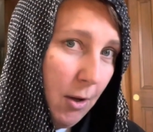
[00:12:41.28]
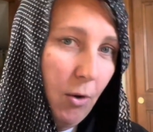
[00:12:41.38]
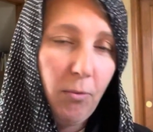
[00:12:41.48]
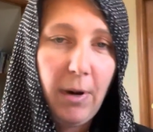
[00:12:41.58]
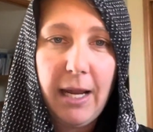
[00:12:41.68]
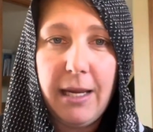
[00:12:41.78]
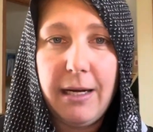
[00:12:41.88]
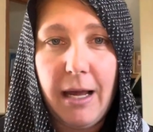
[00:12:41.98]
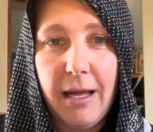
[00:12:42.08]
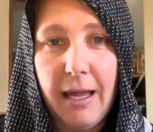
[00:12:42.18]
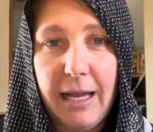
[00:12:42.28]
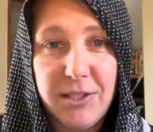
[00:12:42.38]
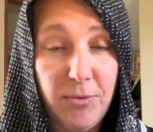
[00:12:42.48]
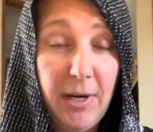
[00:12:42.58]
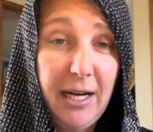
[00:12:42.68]
Ryan has
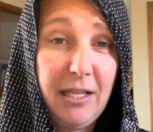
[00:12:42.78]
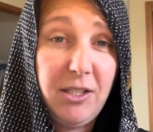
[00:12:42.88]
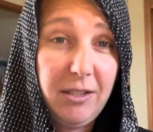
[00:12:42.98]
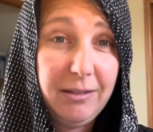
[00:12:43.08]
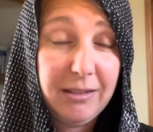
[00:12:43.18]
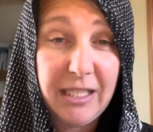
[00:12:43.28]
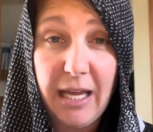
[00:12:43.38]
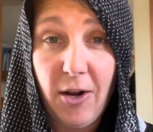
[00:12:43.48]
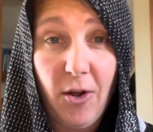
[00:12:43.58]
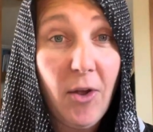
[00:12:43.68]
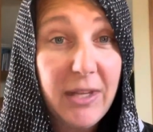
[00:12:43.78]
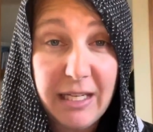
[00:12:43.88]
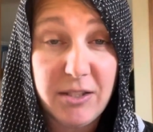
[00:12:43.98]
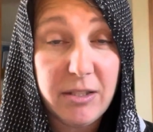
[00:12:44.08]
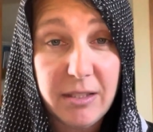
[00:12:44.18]
the right answer. He's got all the
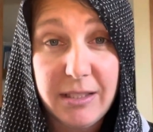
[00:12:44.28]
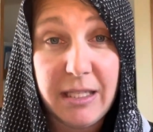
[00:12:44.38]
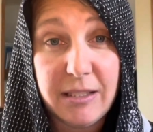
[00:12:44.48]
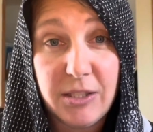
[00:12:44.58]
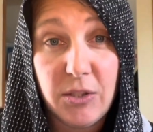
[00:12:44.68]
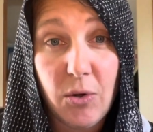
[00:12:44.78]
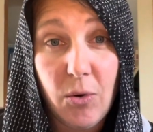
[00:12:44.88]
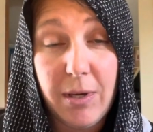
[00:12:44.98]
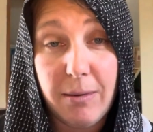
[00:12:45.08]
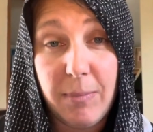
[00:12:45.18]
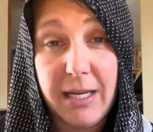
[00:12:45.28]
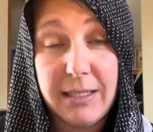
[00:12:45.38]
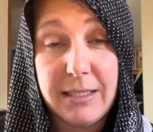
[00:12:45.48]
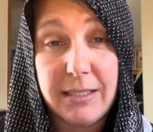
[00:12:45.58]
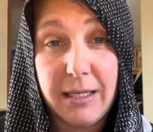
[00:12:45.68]
answers, and so it
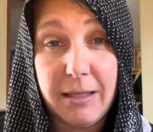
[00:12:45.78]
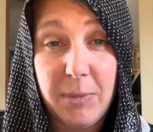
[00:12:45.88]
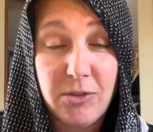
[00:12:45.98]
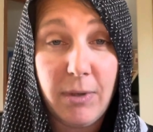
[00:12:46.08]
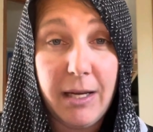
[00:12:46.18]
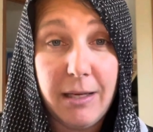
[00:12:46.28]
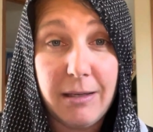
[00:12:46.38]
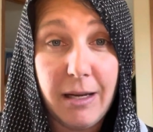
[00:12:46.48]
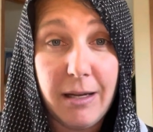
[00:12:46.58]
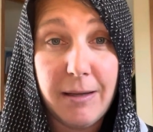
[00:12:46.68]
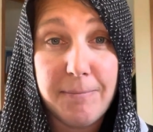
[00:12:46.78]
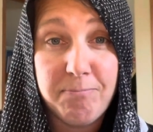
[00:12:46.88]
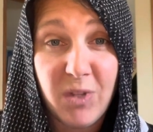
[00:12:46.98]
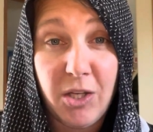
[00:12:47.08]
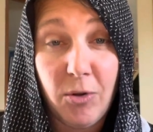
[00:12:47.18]
makes Ryan
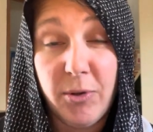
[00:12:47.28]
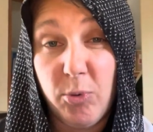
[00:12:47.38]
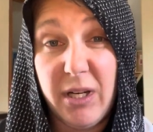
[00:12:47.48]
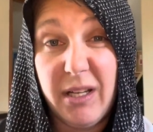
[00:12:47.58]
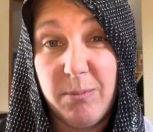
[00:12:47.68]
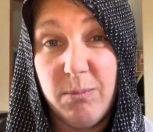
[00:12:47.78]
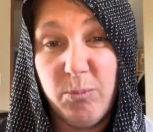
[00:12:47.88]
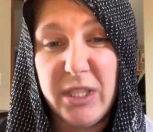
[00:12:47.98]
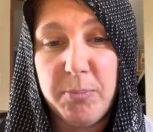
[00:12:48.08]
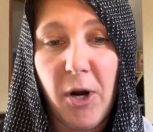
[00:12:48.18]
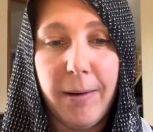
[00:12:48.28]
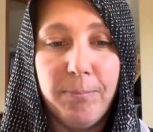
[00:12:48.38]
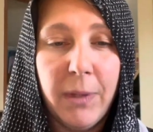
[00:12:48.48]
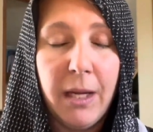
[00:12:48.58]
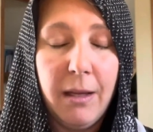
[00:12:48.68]
look pretty smart.
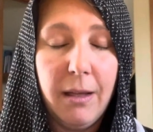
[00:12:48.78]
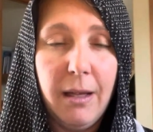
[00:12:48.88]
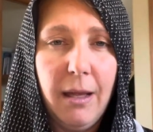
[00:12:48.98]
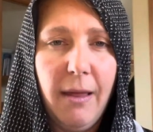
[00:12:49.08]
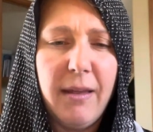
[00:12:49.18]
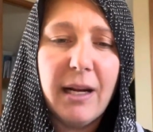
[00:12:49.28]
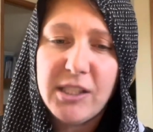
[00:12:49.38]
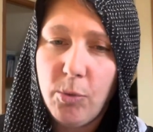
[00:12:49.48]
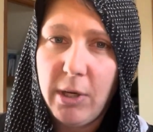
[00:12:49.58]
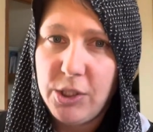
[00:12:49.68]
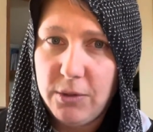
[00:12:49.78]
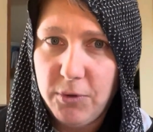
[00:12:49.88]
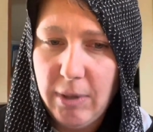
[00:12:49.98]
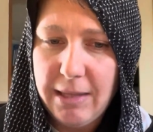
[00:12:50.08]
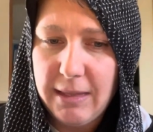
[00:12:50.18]
The next question for
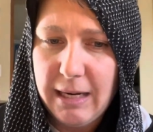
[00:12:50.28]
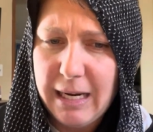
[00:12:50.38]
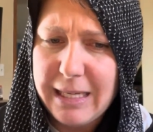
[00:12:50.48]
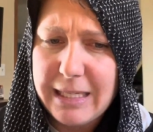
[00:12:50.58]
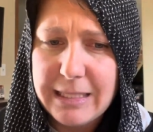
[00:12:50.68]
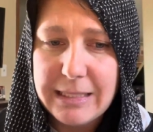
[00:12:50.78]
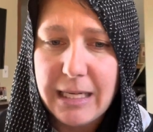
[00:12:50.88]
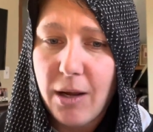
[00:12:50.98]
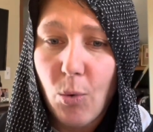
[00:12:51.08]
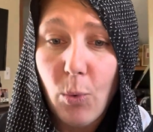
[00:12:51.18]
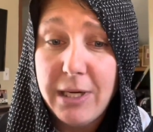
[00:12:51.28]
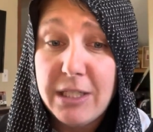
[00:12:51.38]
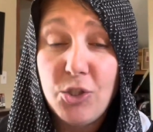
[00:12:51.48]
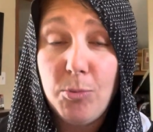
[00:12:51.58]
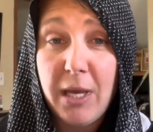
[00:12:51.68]
Wright the Knight is, when
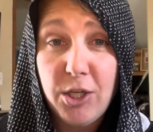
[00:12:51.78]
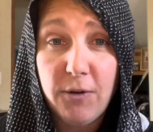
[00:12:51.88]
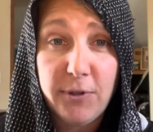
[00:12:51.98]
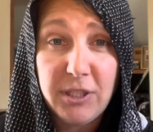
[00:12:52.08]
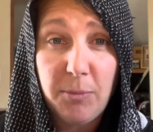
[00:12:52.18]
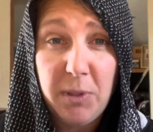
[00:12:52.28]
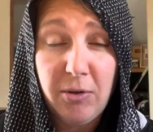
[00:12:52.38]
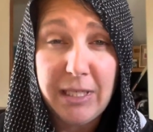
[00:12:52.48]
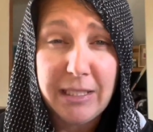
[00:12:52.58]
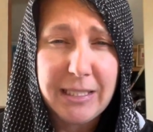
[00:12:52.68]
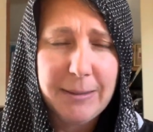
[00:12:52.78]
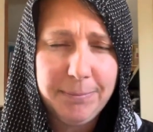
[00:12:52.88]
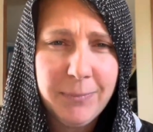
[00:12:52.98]
did you make your first appearance?